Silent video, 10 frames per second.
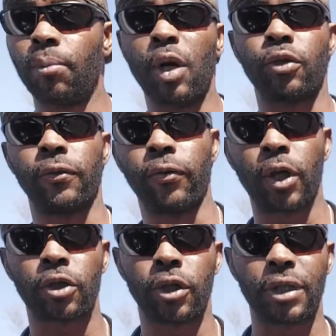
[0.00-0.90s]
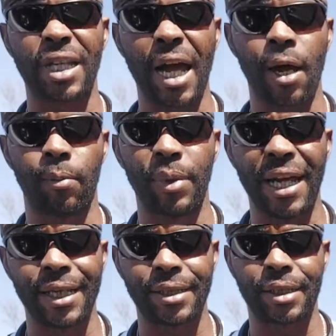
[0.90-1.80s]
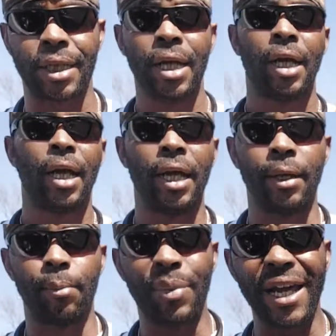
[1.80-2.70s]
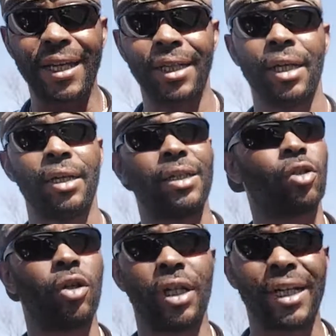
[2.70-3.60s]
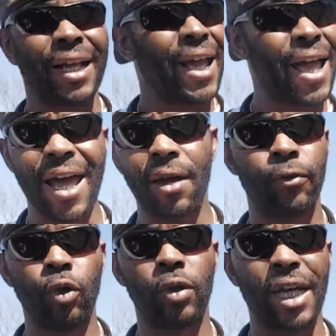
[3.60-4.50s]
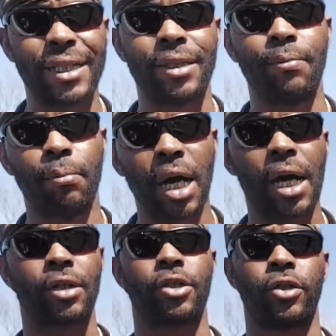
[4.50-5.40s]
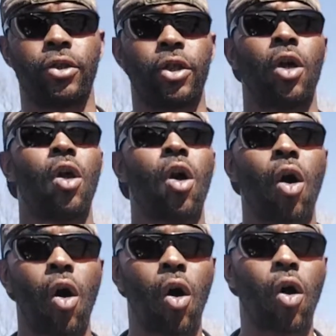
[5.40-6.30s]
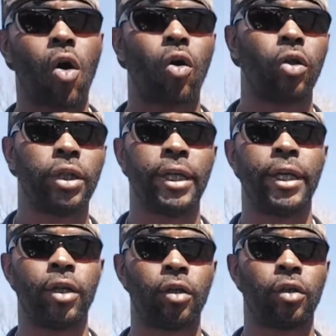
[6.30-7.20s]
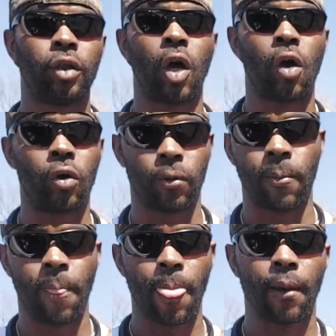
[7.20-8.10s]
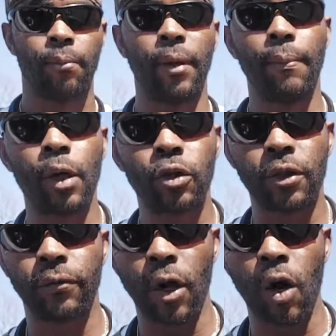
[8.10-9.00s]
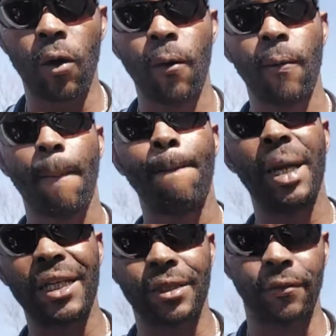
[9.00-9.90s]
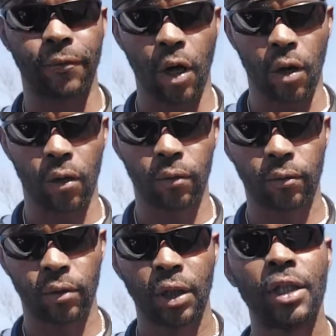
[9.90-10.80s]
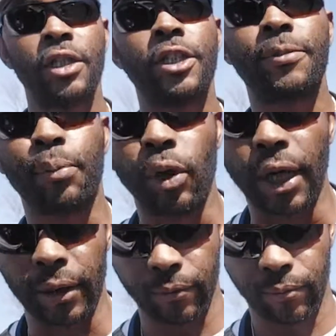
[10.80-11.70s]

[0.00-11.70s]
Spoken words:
of the most versatile baits, and a bait that's going to have you catching monsters all year long. But most of all, best of all, spring.